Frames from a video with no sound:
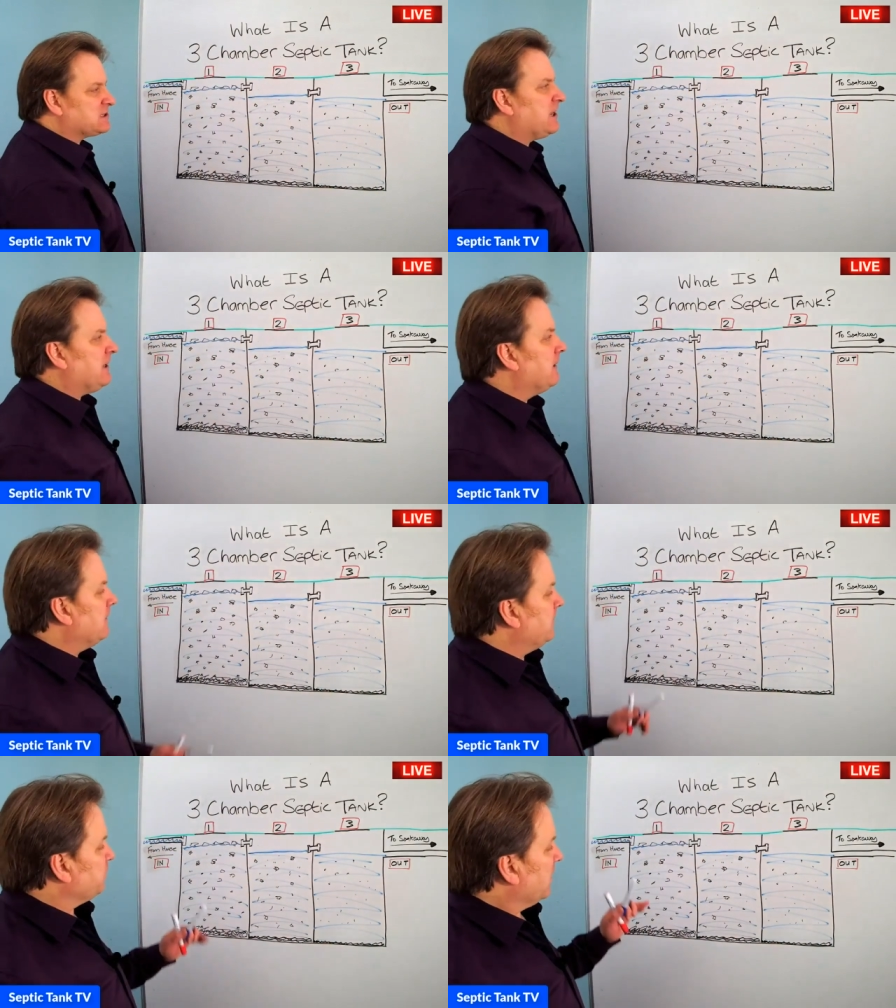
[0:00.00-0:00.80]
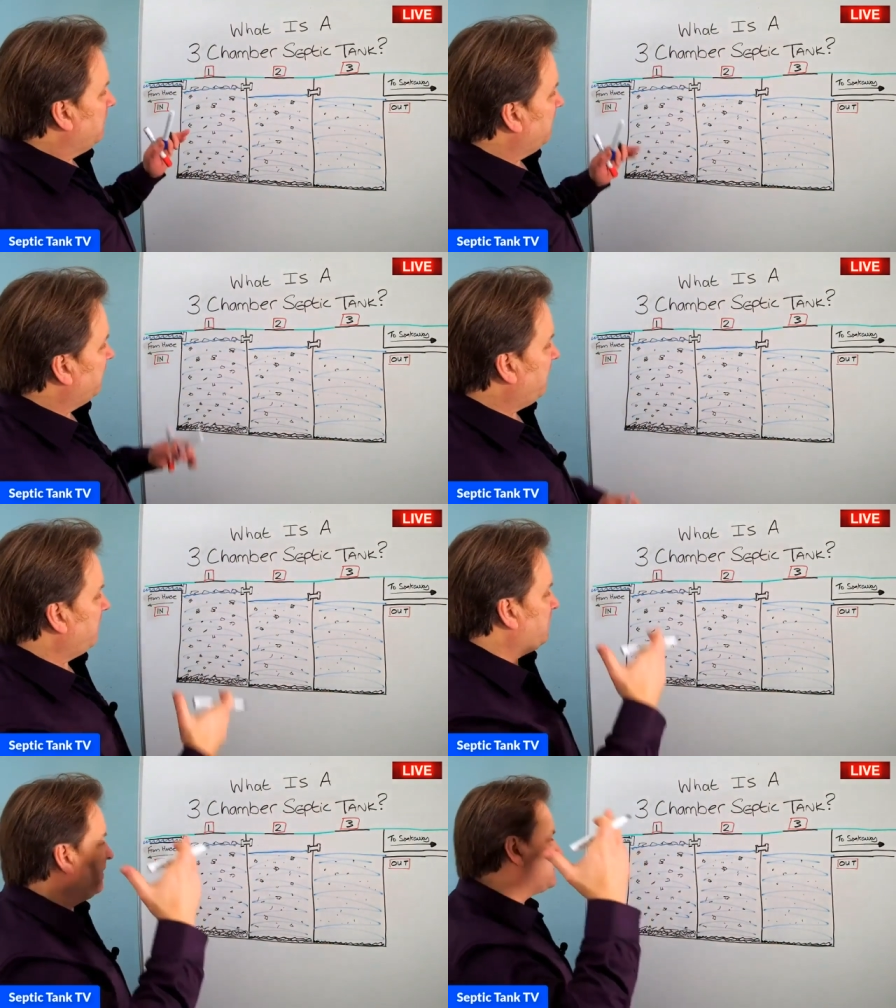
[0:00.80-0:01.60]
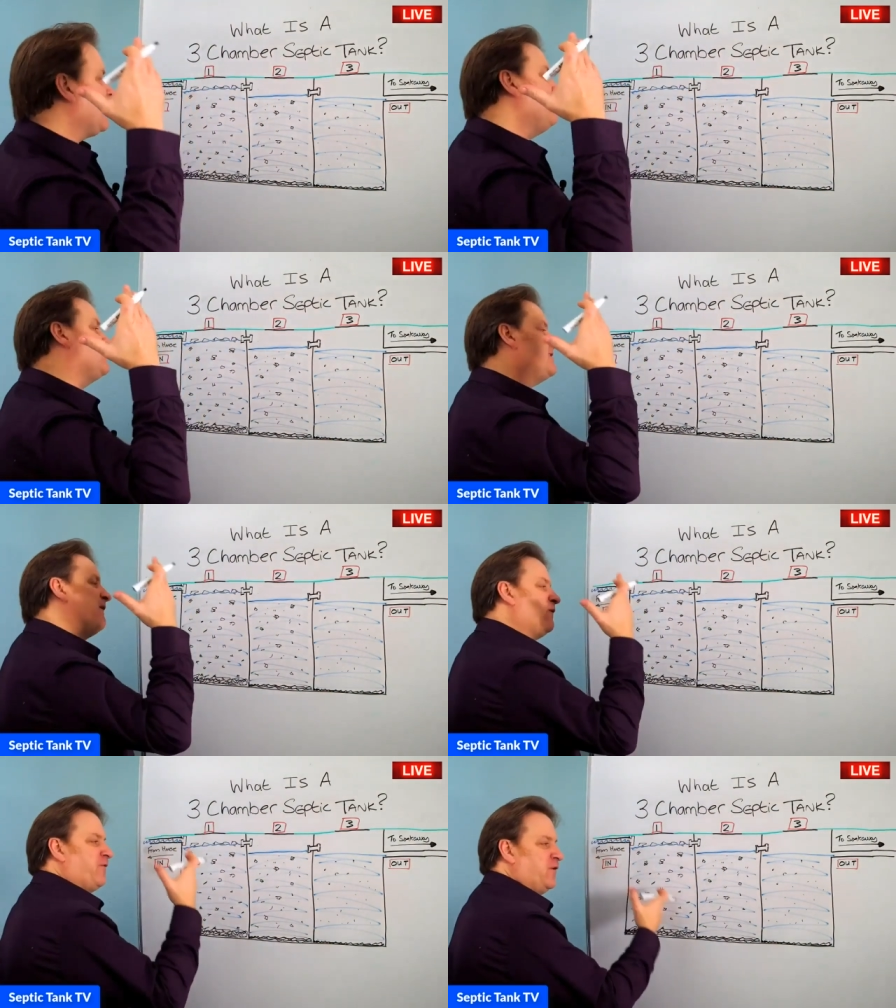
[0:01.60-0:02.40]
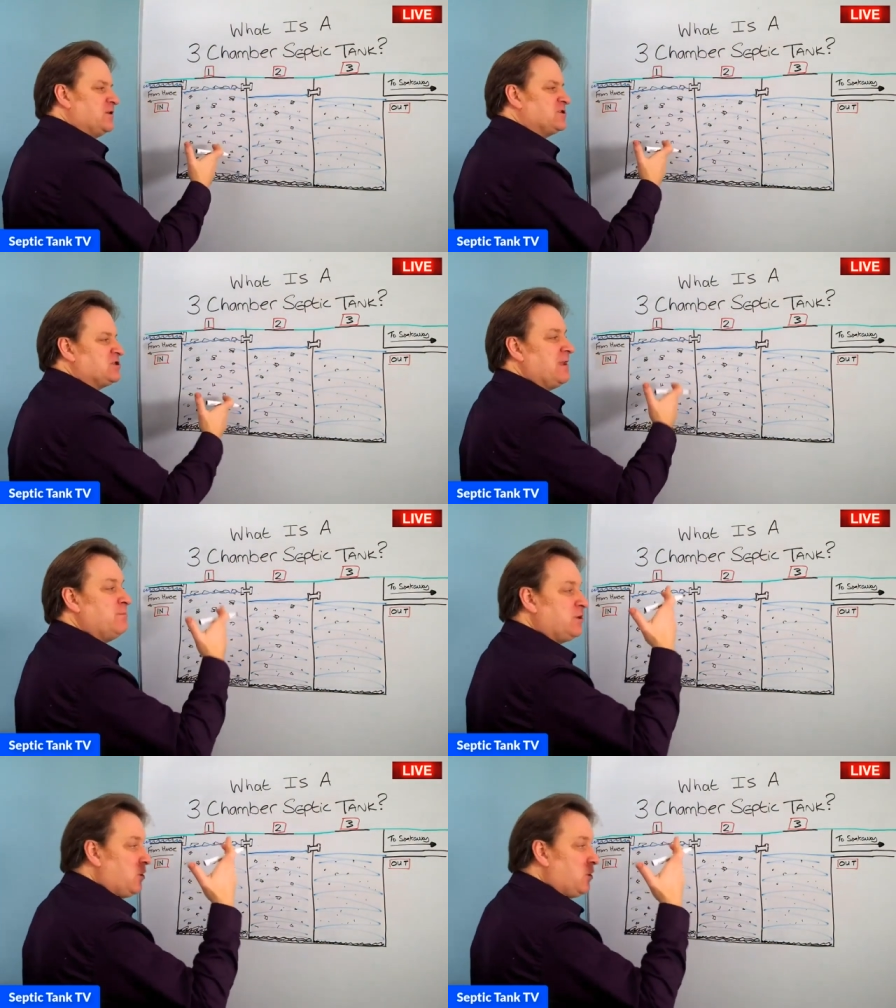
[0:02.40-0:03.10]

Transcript: see from, by the time it's left the first chamber,